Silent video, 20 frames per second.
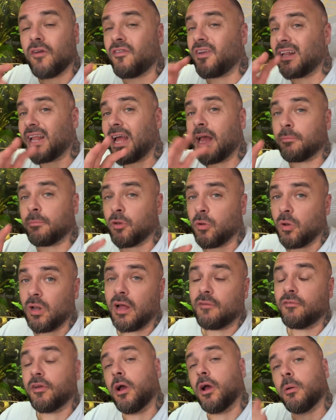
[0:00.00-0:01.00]
I think they absolutely
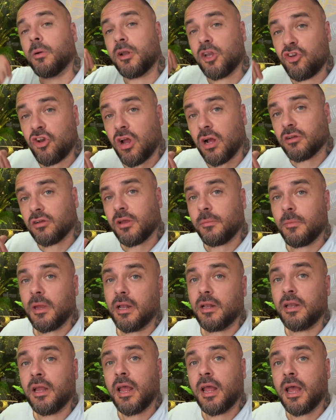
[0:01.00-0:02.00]
love it. I'm going to chuck some
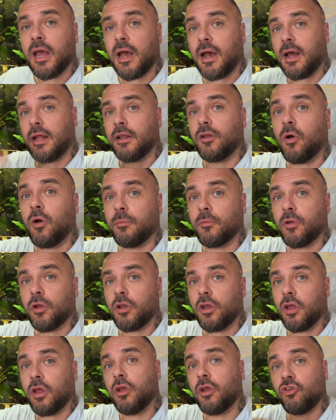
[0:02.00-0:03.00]
in and I'm
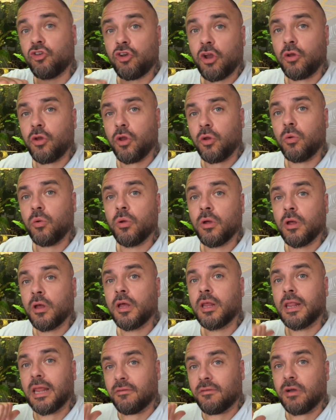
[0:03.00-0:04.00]
going to show you
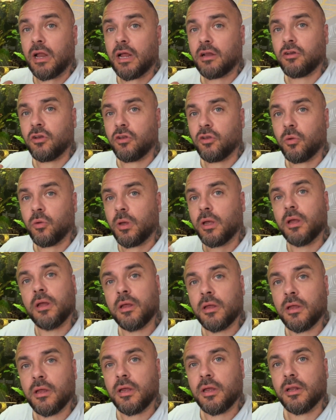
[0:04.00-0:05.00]
their reaction to it
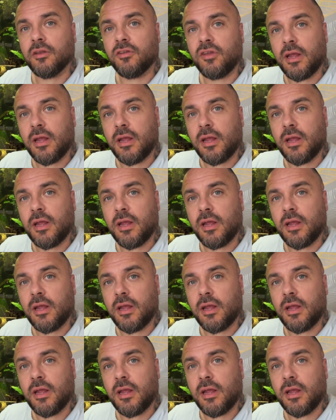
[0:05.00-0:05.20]
in a